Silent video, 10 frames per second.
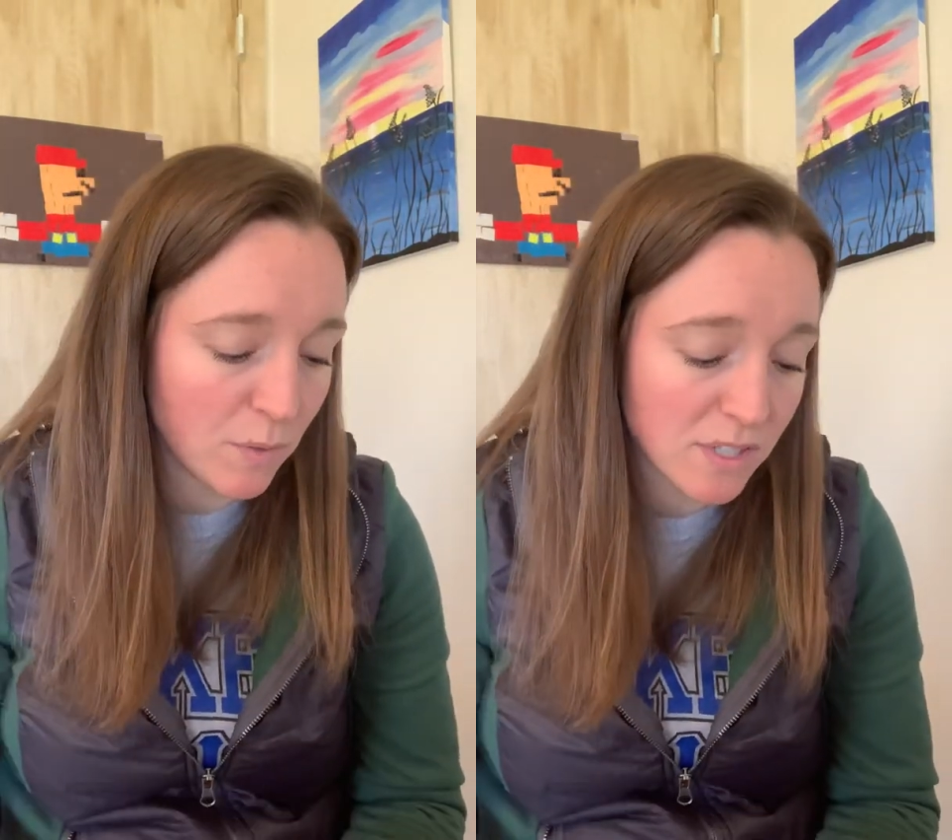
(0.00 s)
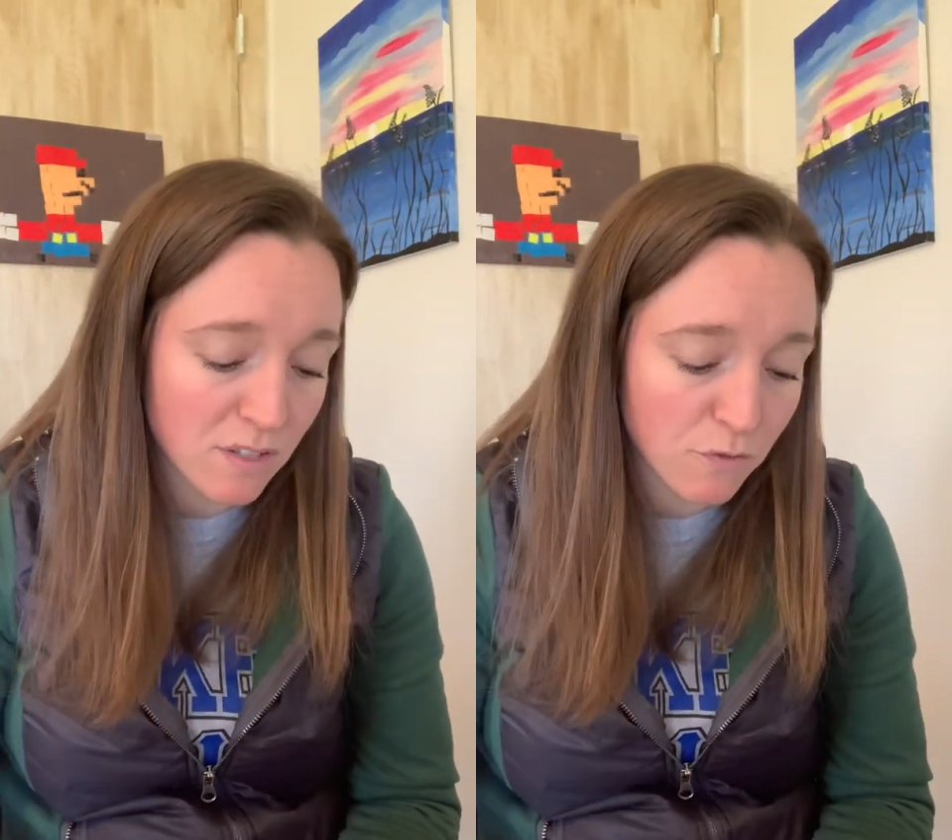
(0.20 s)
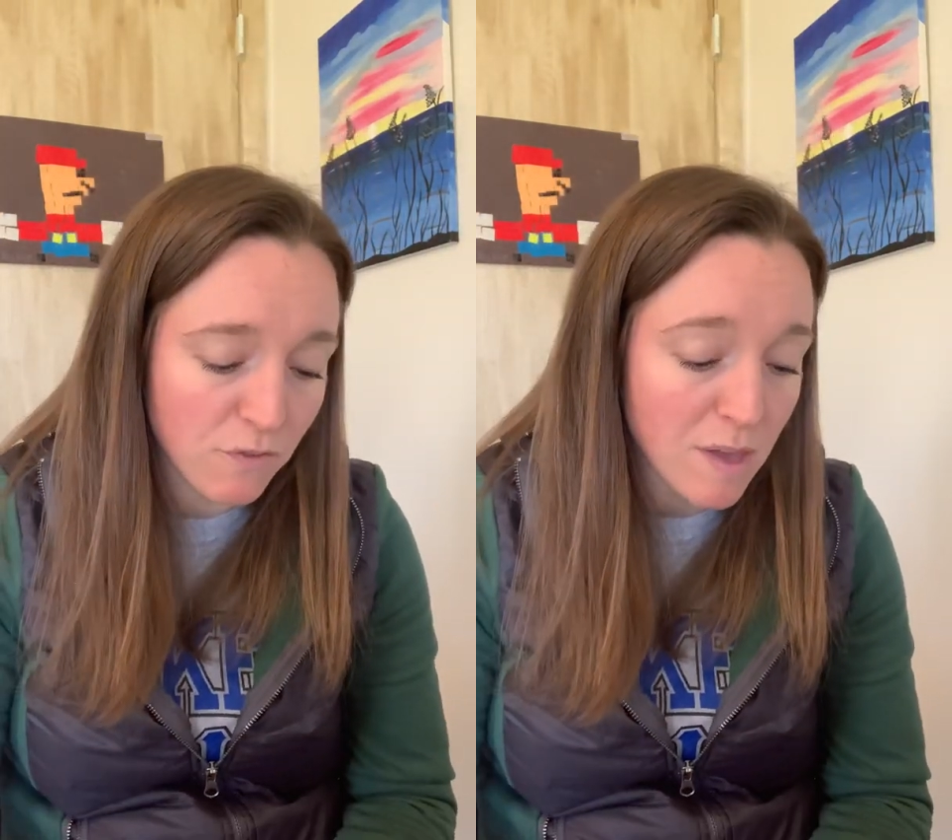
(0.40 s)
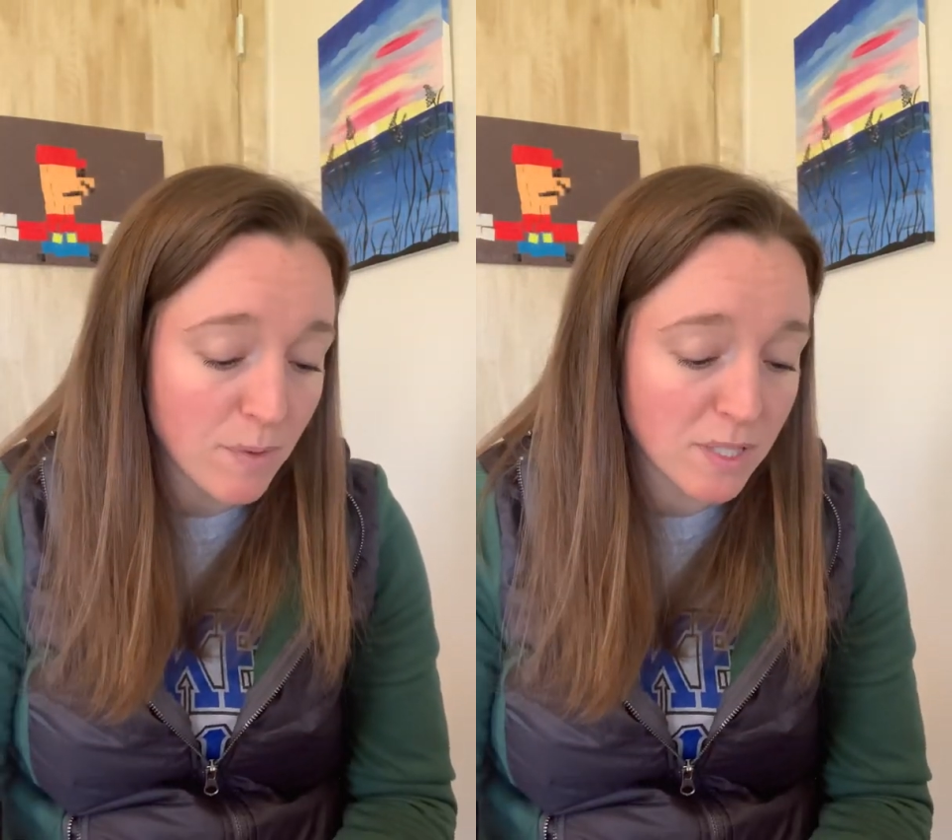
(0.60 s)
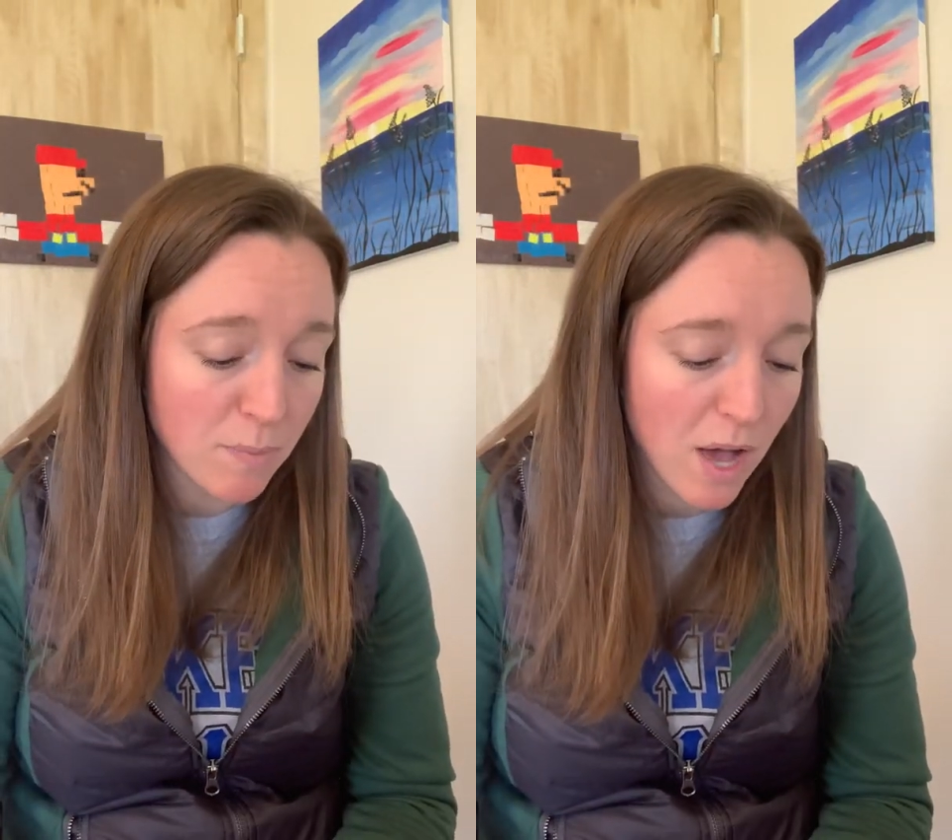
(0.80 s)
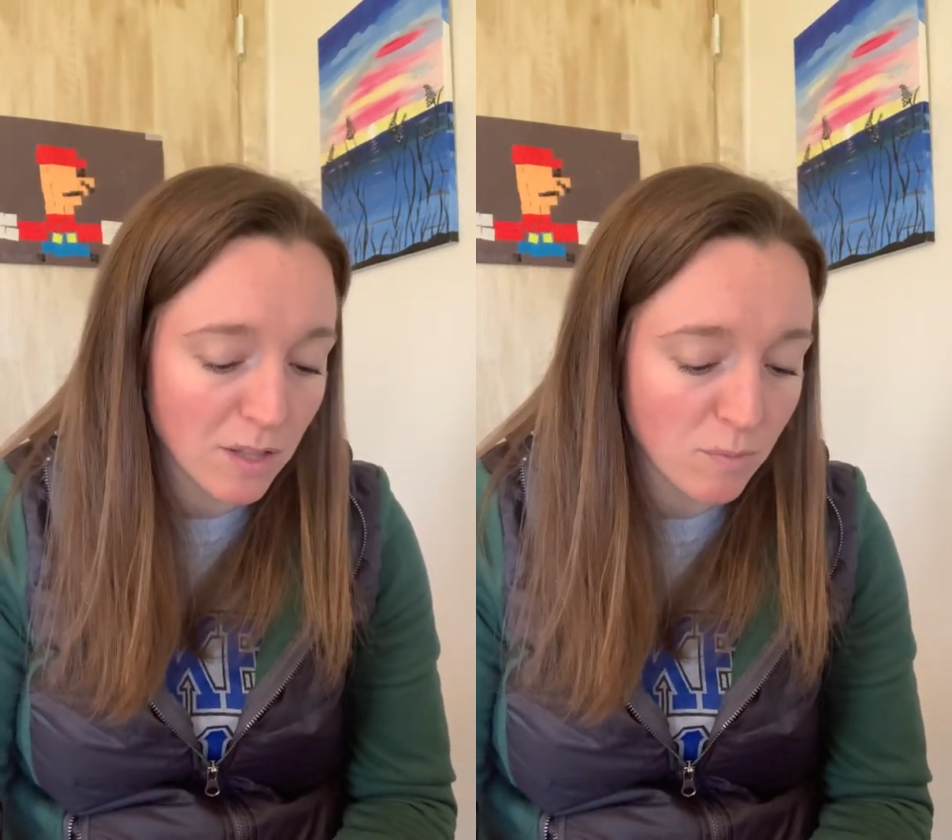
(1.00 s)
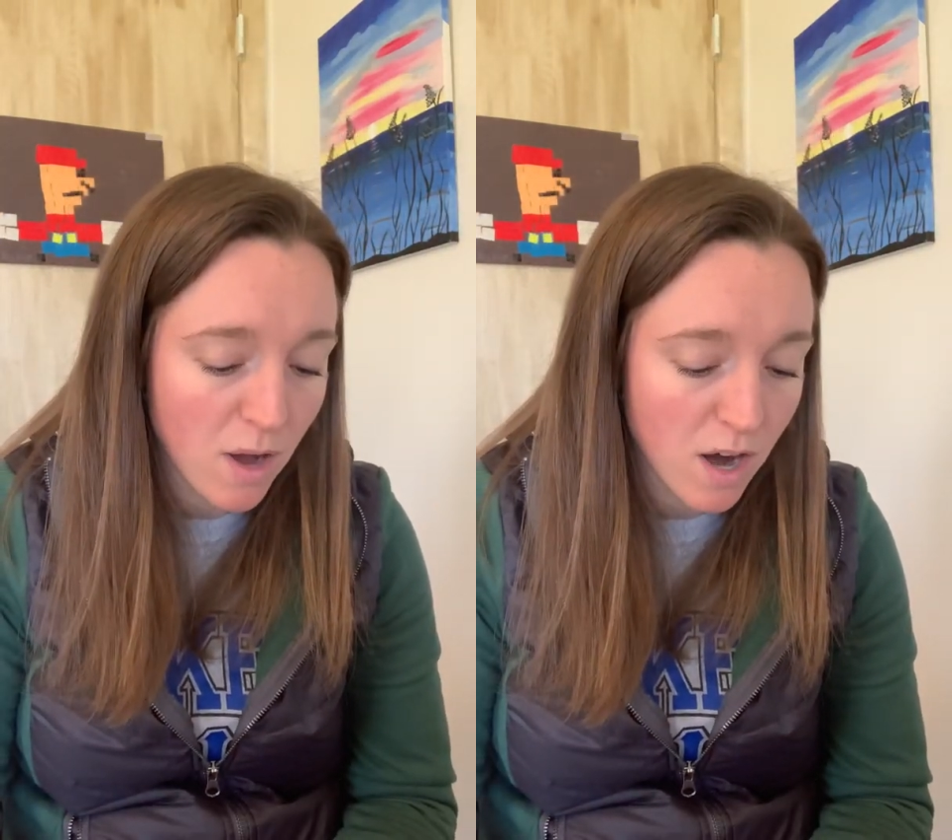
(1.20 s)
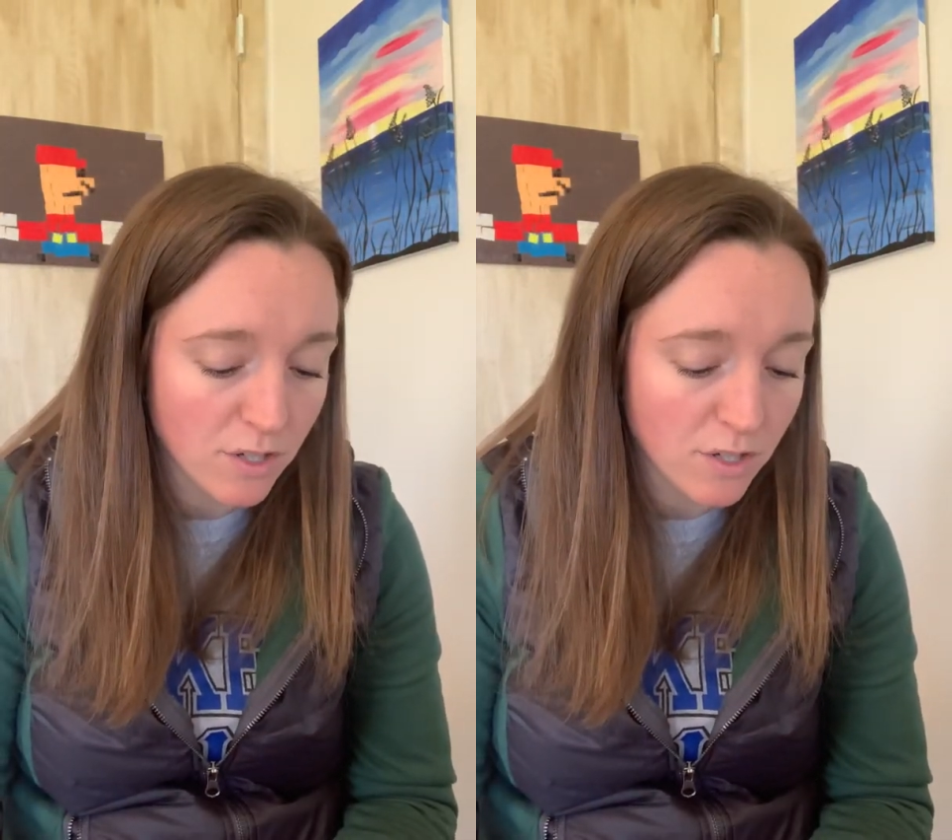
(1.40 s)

was the famous Palomar,